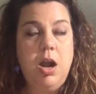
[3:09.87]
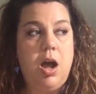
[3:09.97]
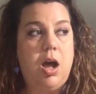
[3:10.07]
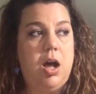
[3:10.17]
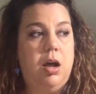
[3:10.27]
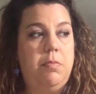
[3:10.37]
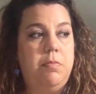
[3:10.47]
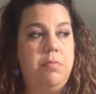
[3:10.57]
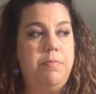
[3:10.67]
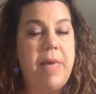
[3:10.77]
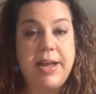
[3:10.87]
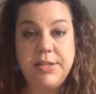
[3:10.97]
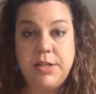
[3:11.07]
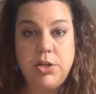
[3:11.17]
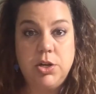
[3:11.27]

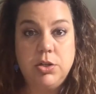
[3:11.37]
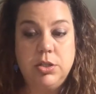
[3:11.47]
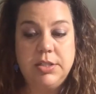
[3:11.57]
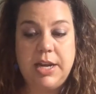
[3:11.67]
magazine articles that